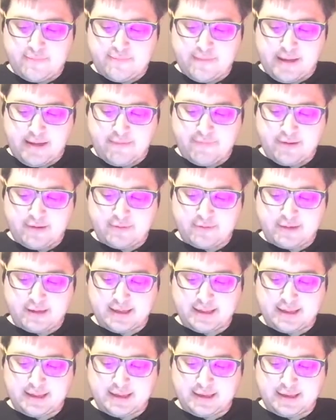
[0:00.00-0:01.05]

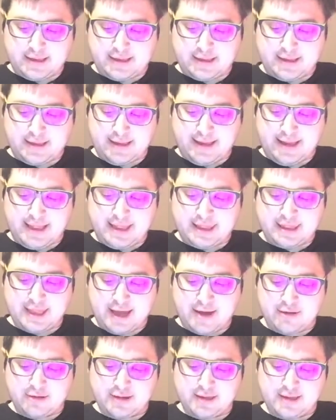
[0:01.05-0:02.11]

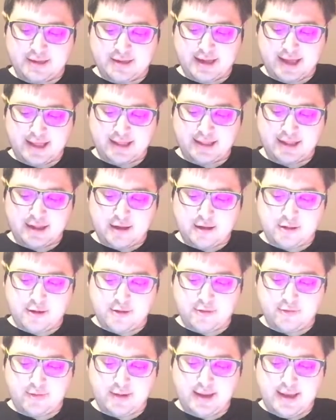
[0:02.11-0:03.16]
560,000 deaths
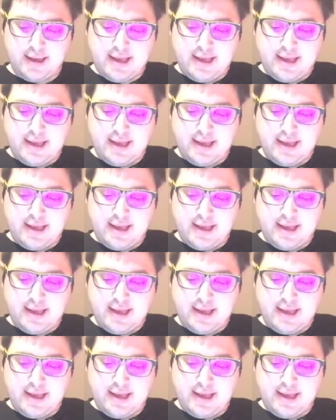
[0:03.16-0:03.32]
alone